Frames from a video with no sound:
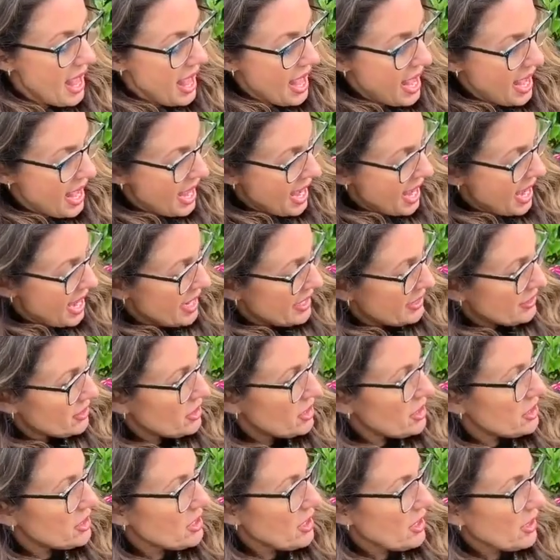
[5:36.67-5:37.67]
And
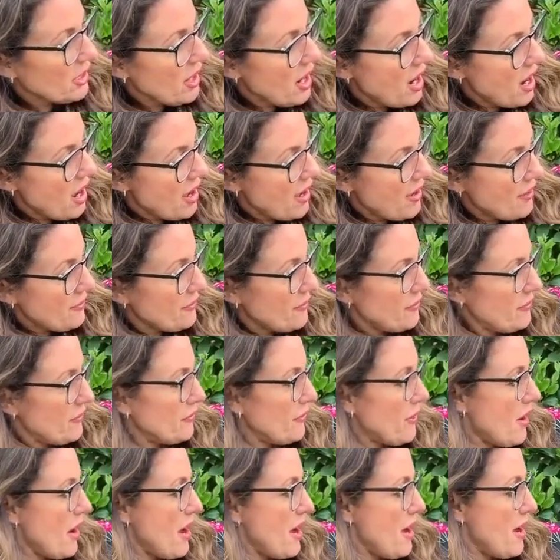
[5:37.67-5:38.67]
she took off
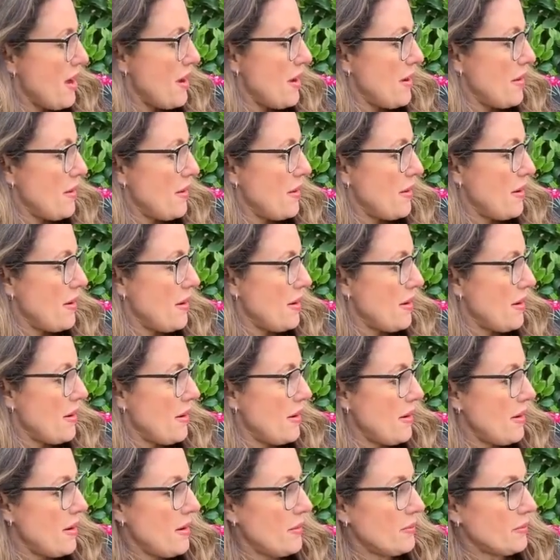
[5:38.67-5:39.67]

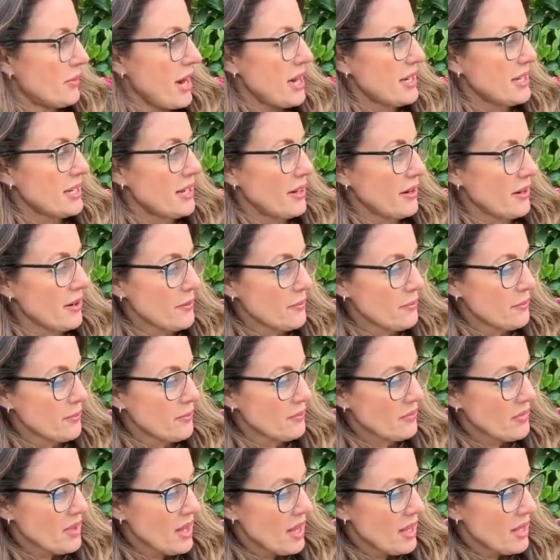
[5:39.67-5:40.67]
from right here,
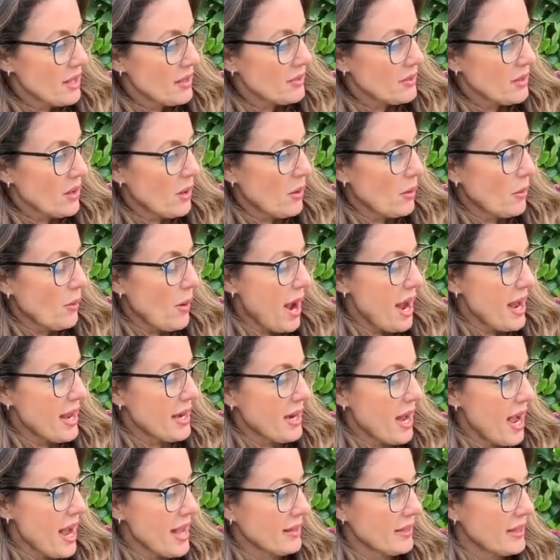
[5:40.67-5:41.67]
the
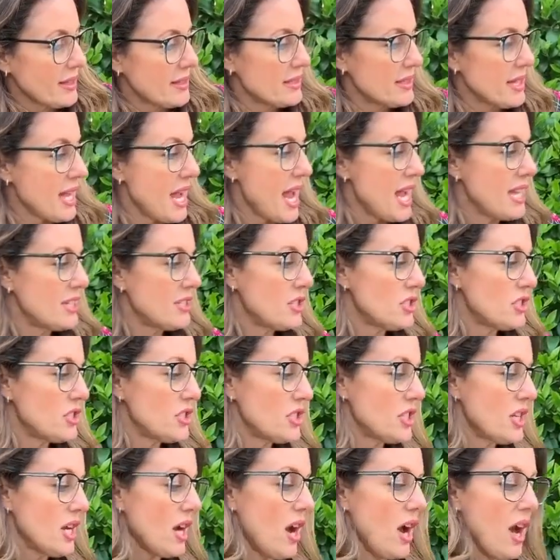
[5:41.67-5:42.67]
Hawaiian Islands, and
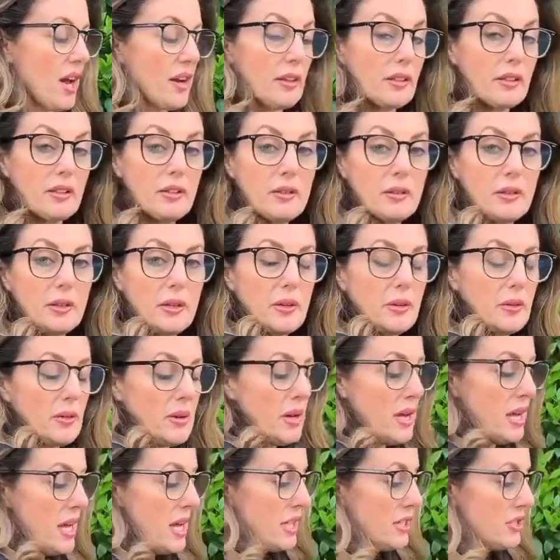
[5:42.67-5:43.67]
Honolulu.
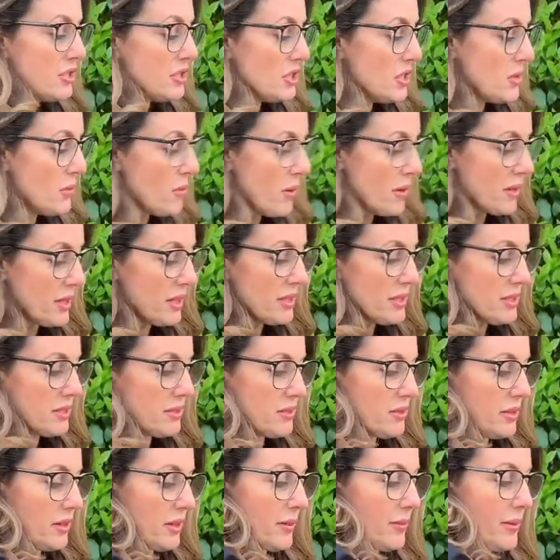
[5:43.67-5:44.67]
She wanted to
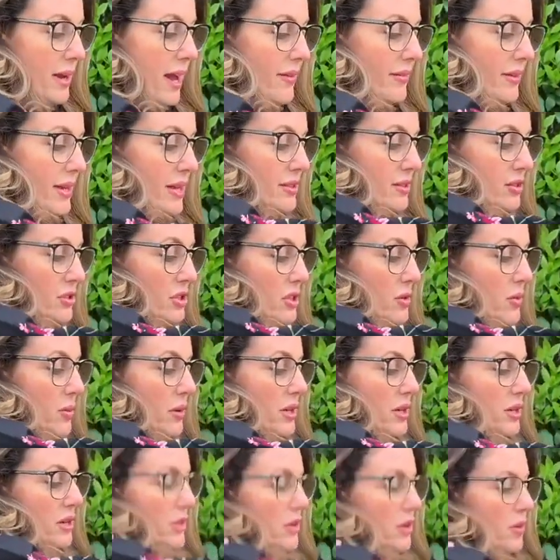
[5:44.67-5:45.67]
circumnavigate, so she
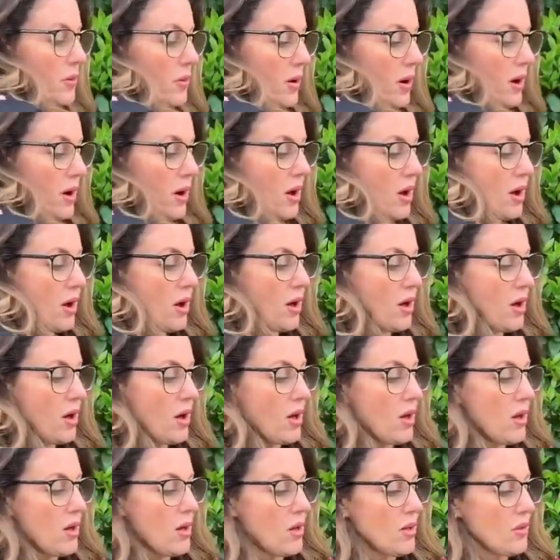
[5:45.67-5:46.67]
wanted to go
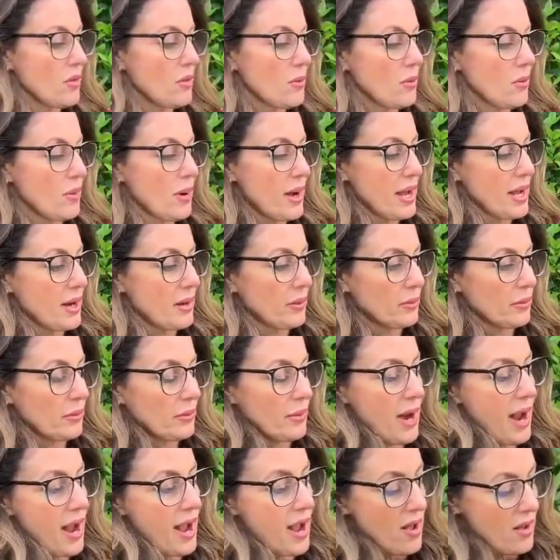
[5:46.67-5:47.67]
all the way
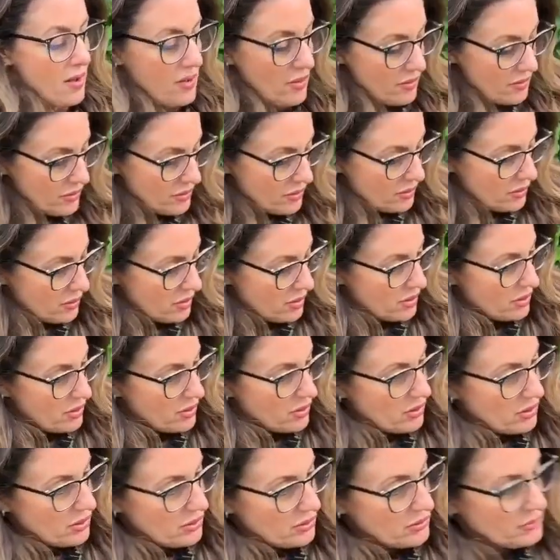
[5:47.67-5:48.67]
around the
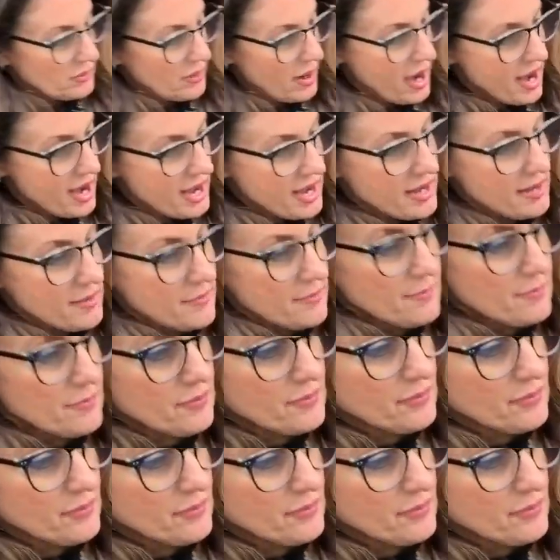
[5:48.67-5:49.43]
world, right?